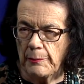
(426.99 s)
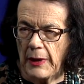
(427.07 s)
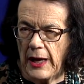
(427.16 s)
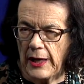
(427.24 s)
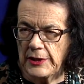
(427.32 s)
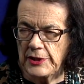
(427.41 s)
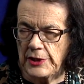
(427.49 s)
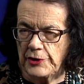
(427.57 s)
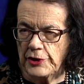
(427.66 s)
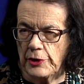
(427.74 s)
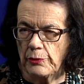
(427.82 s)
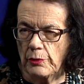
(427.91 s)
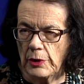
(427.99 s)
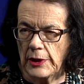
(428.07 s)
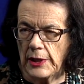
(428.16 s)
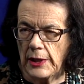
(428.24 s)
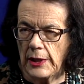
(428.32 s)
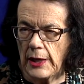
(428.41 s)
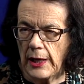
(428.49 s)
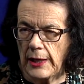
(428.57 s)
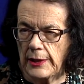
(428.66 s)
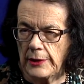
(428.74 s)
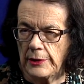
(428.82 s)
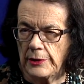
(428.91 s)
party generally,
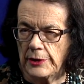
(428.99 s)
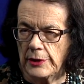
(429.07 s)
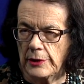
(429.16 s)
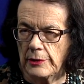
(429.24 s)
and